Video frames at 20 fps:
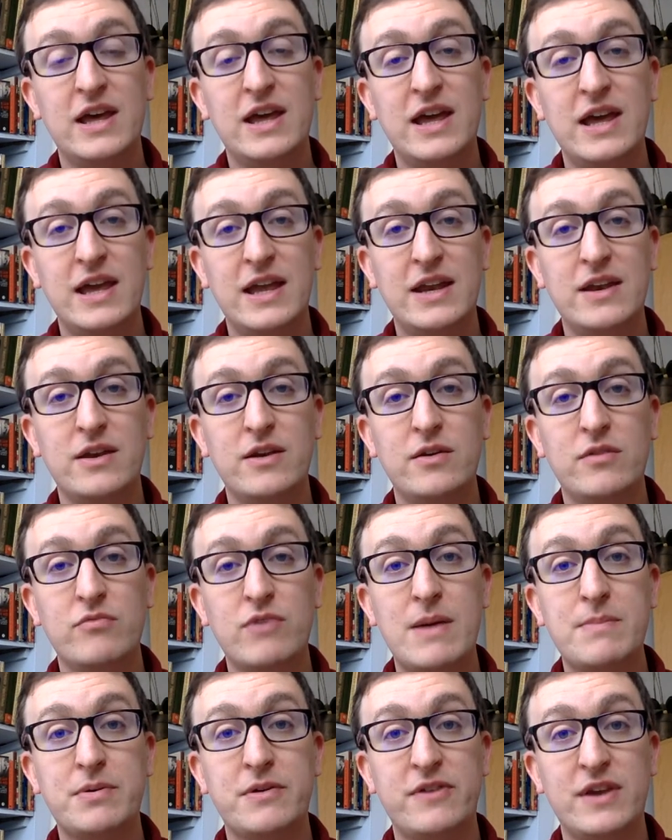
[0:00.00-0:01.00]
in
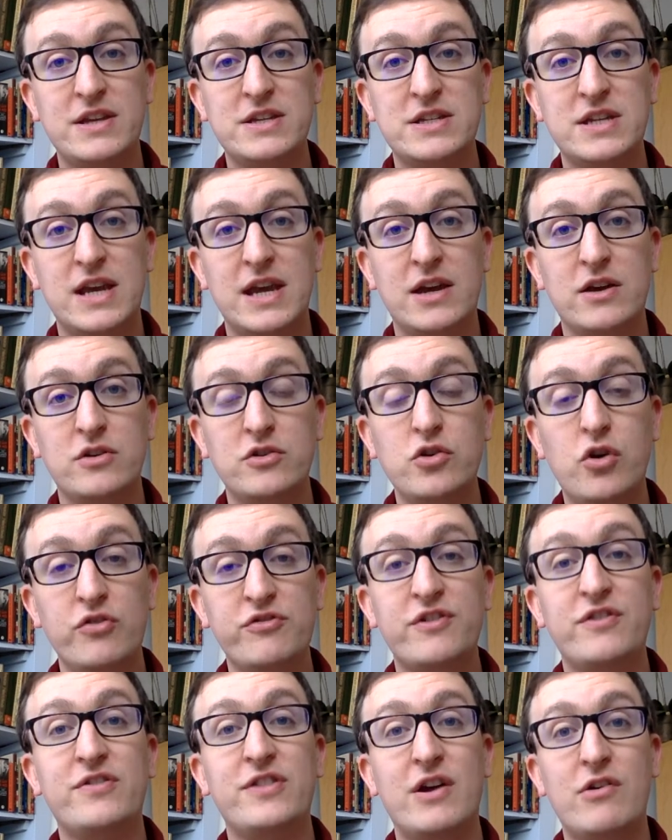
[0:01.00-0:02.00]
representing not
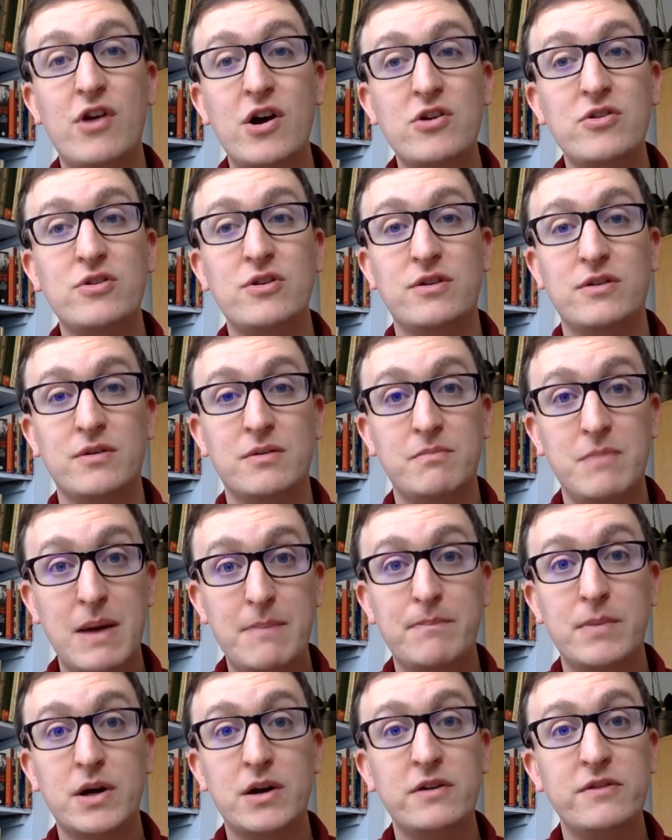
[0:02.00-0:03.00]
just their own
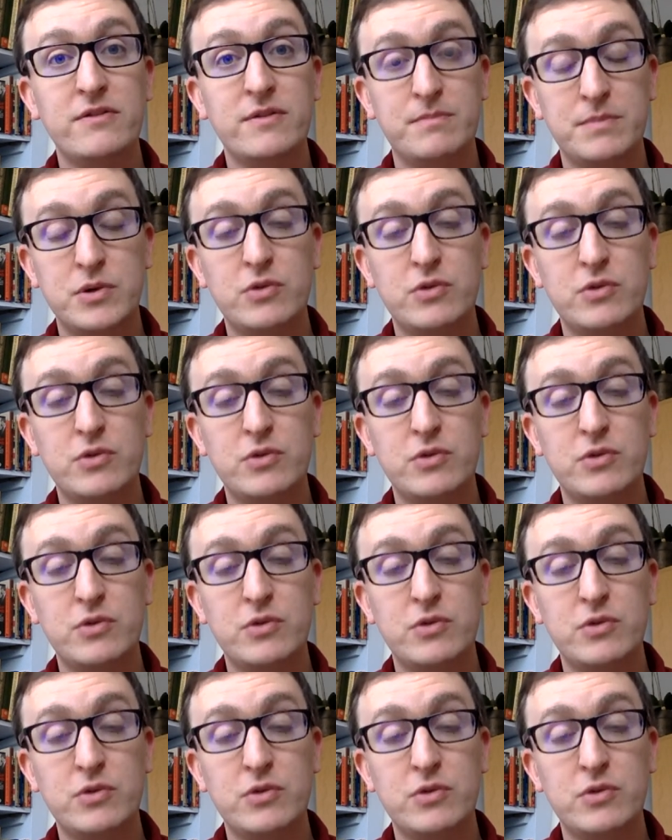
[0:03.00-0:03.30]
members,